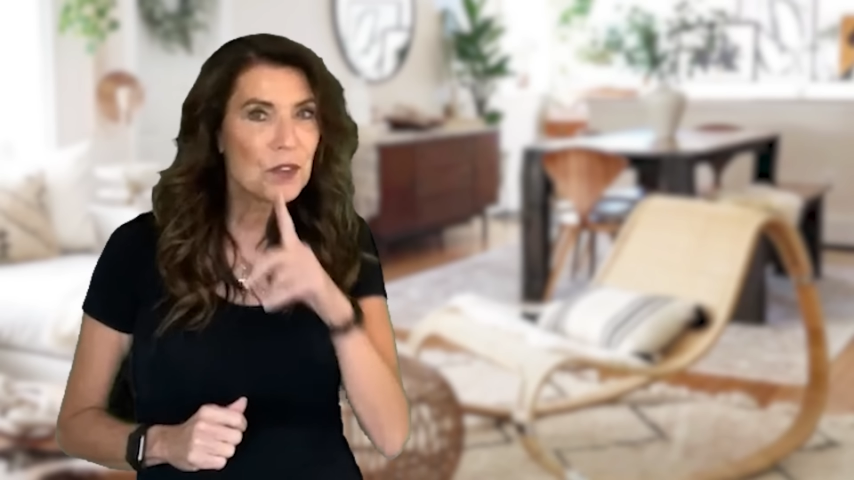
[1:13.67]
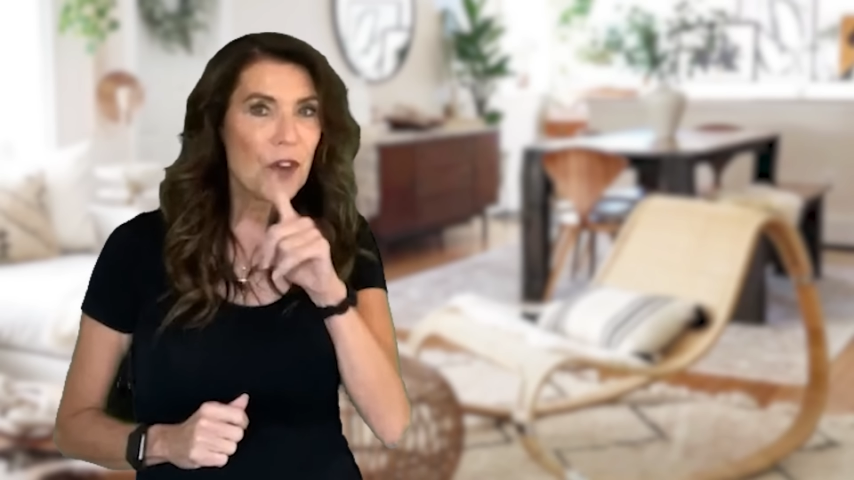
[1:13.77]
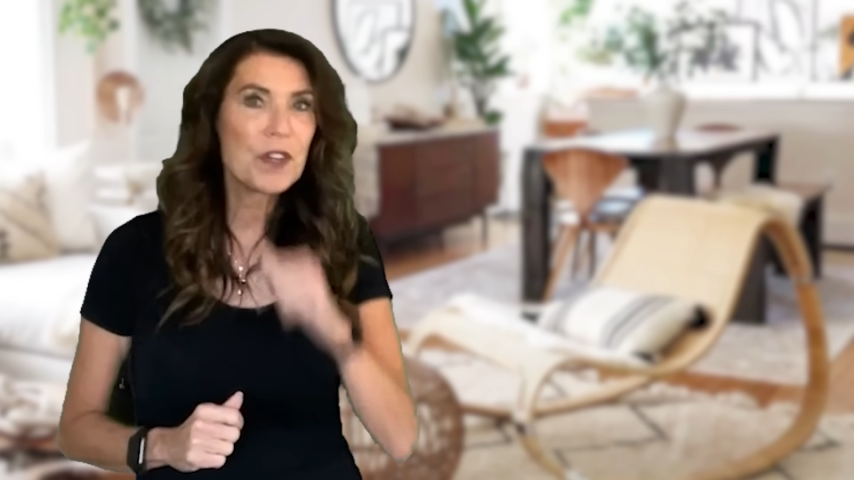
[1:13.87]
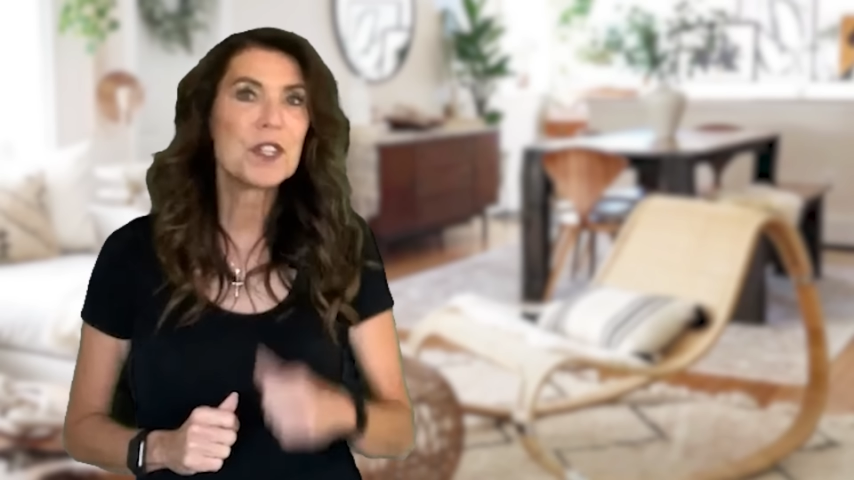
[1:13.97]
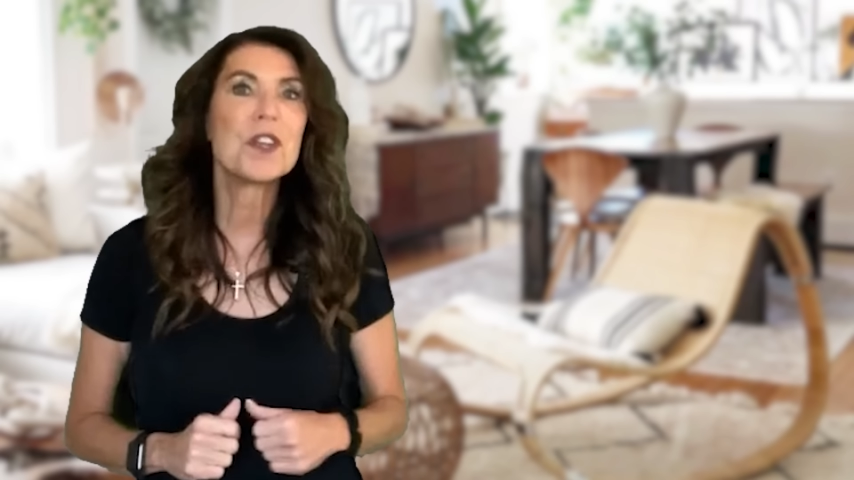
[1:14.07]
you
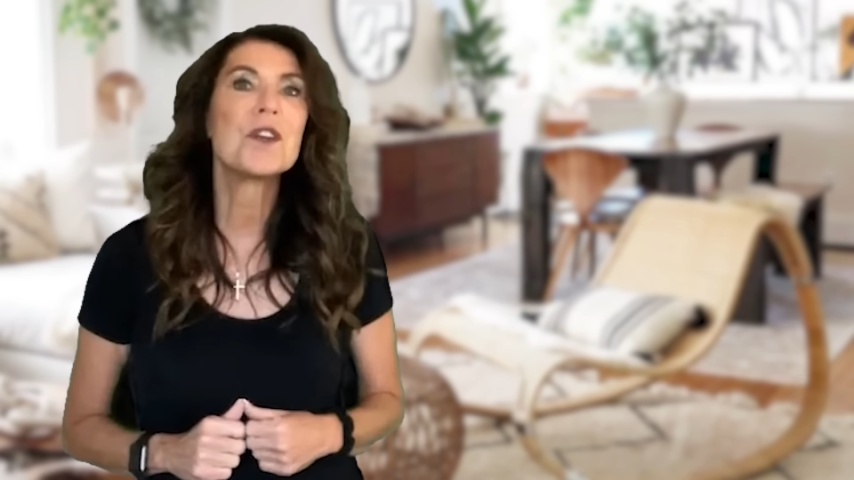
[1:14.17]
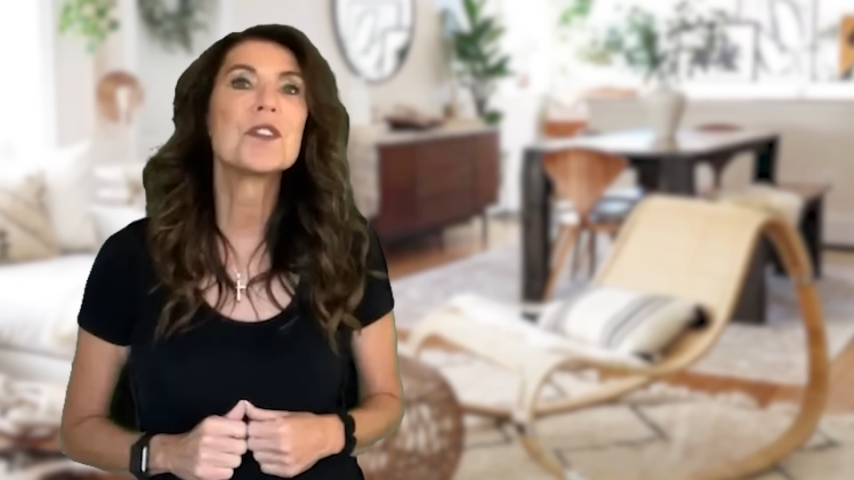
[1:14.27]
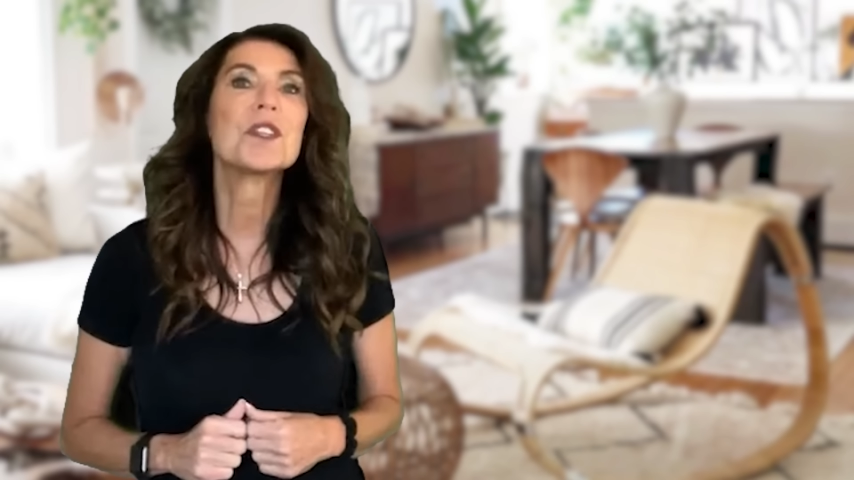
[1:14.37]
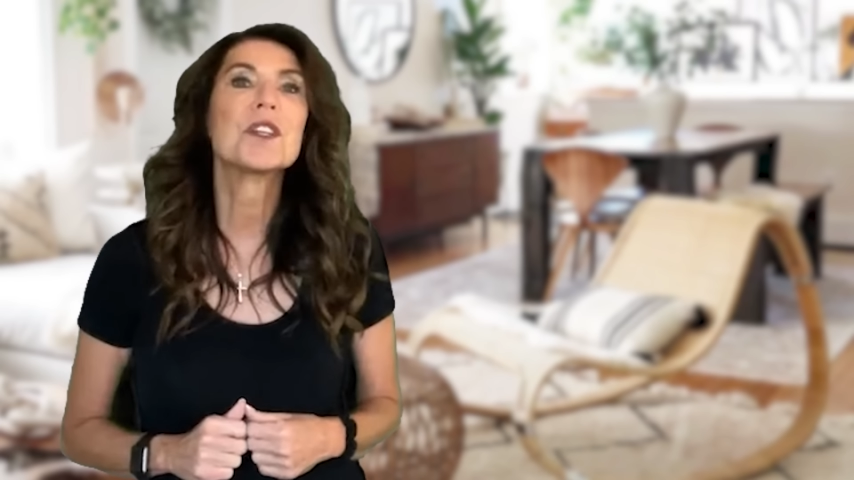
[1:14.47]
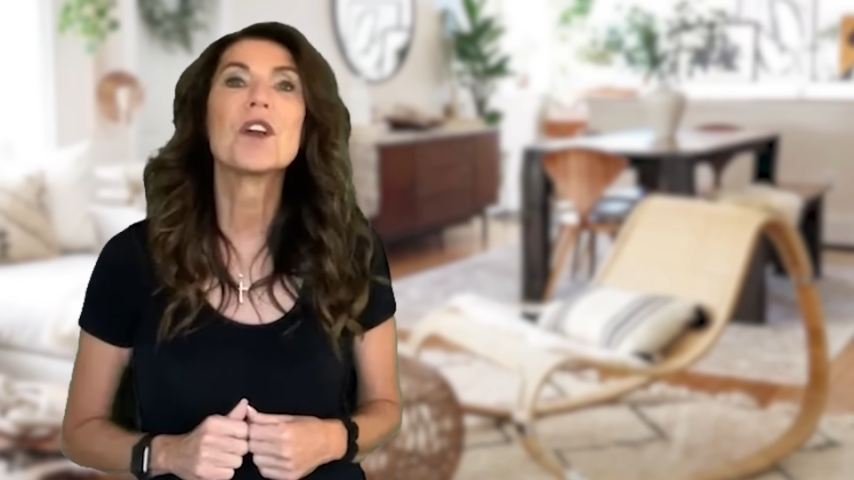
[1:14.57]
already know
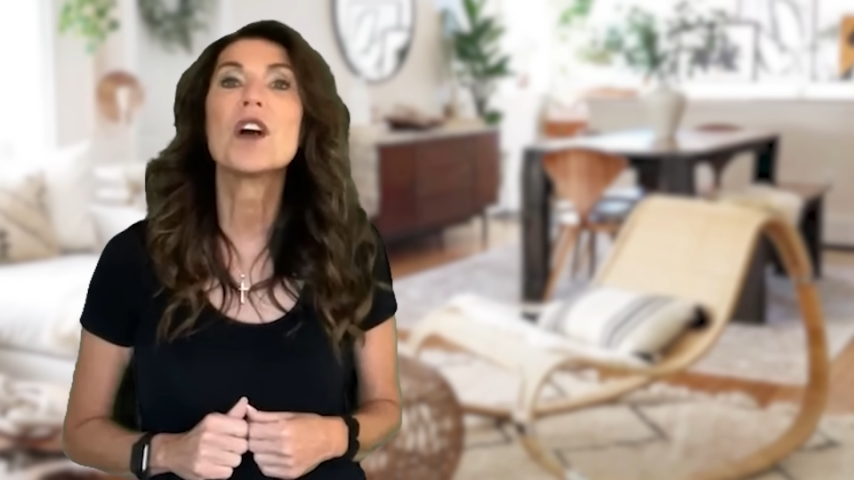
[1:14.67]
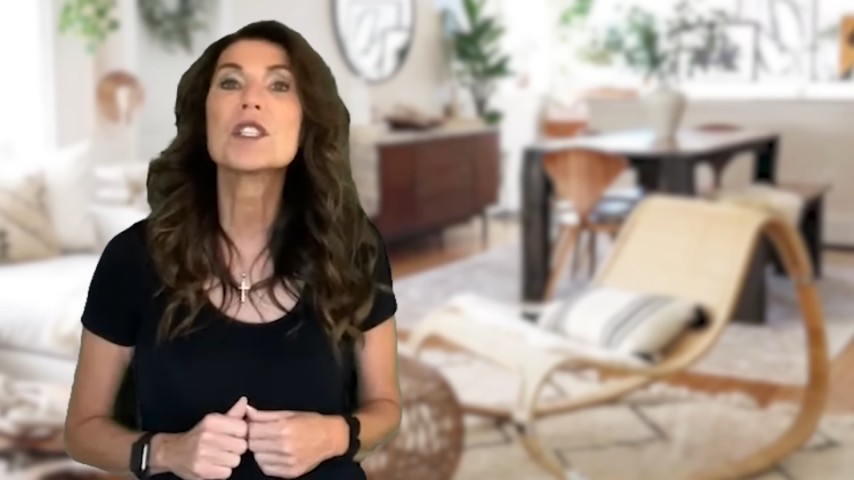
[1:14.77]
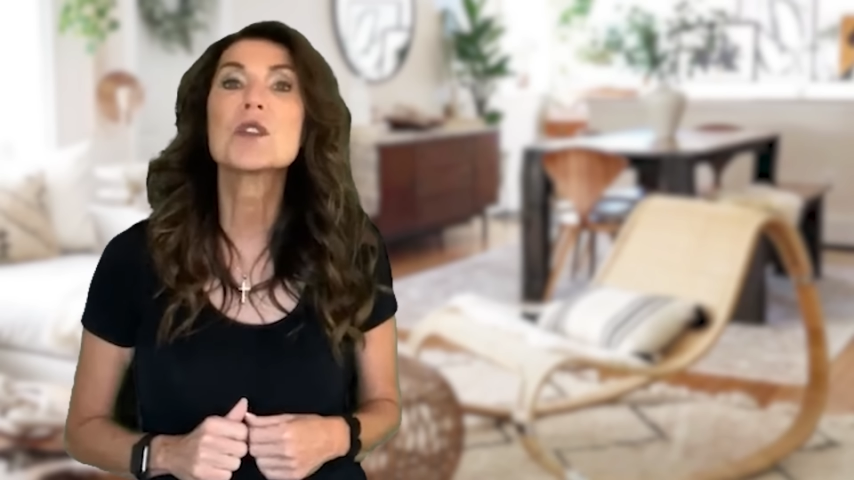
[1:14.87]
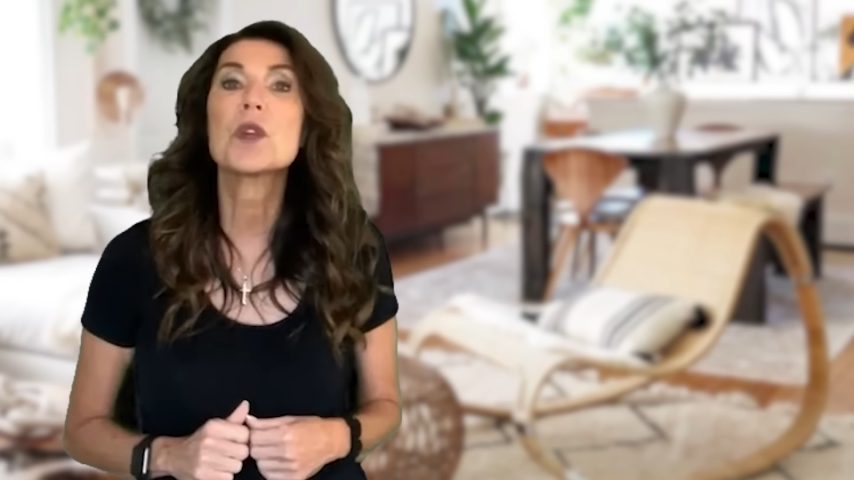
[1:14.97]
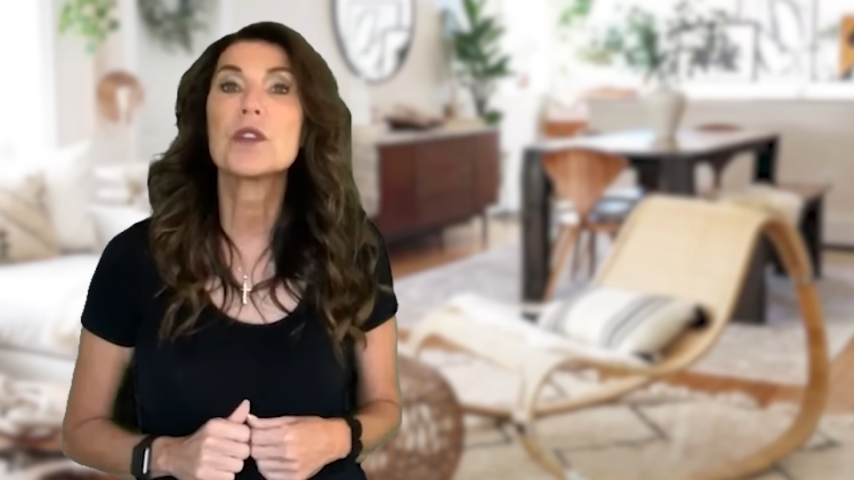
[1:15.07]
that they're
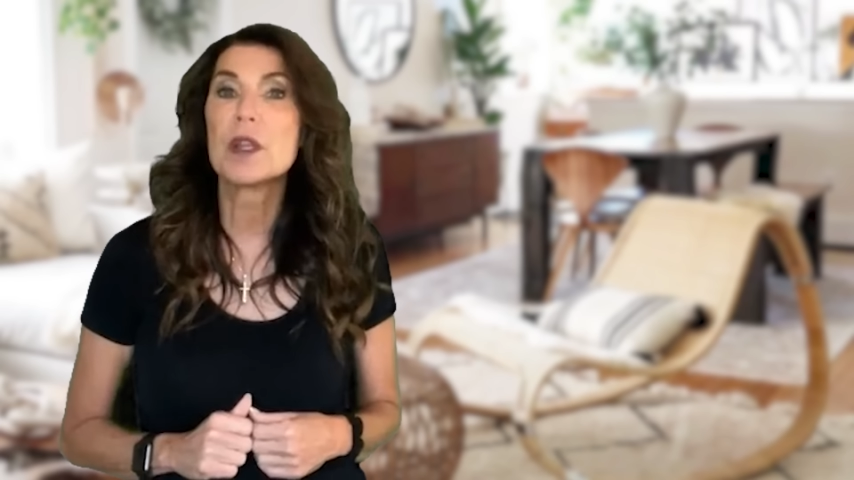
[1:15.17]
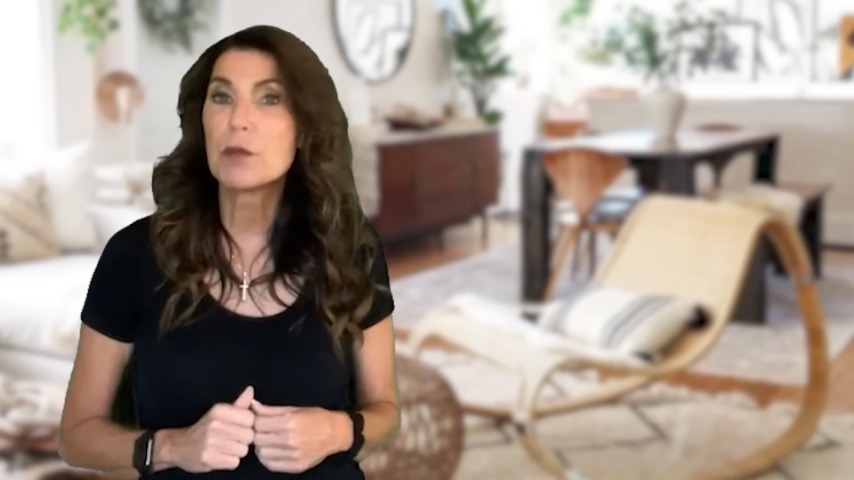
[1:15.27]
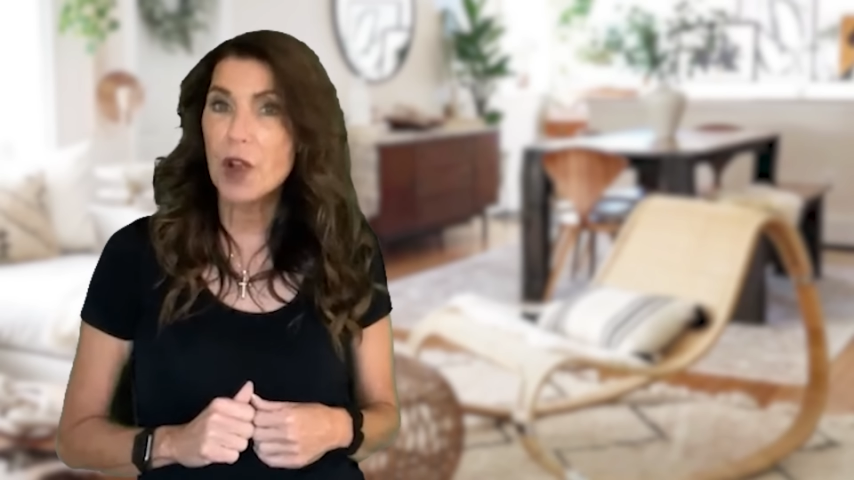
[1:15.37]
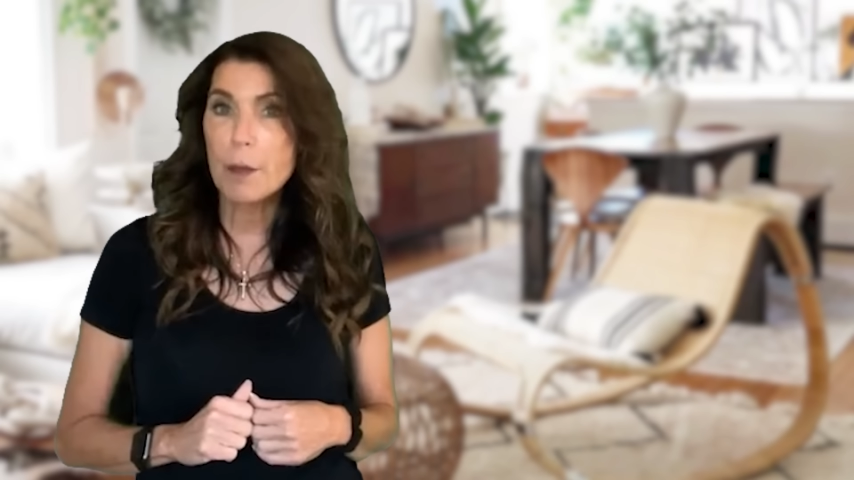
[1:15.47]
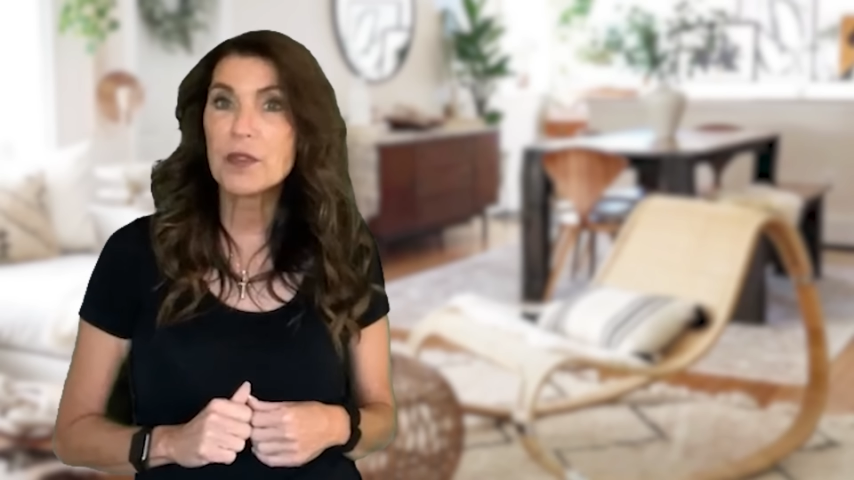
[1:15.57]
also a great
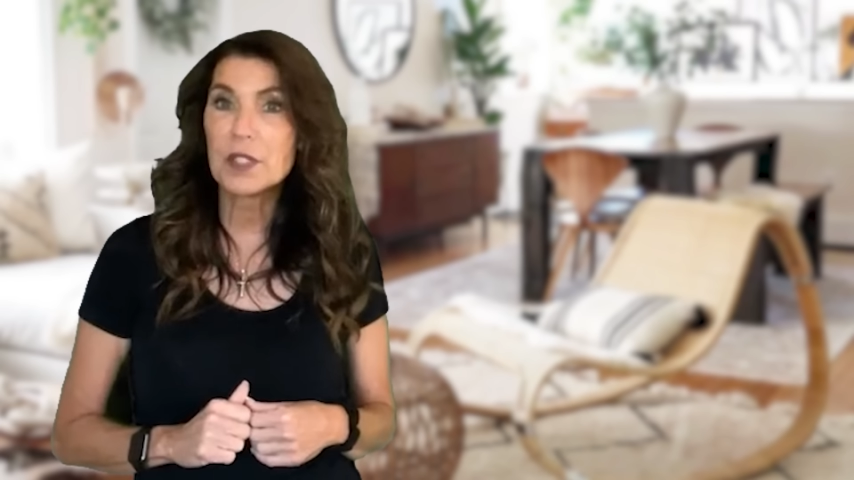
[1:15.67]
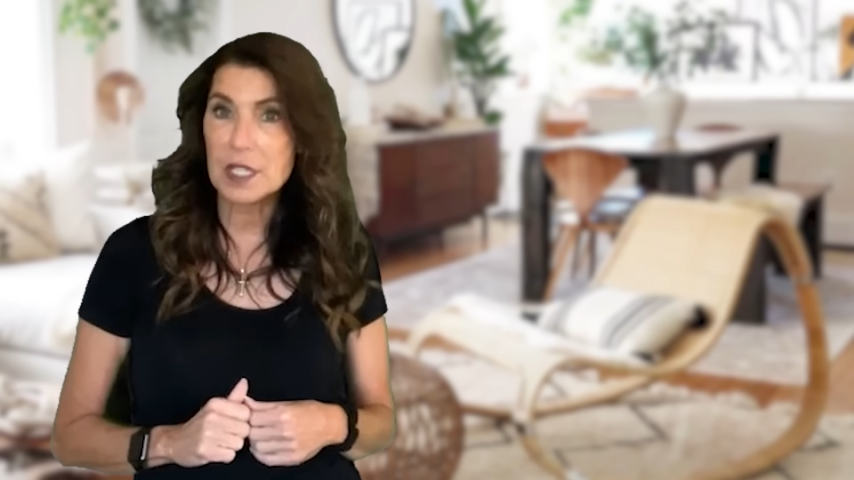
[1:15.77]
prop for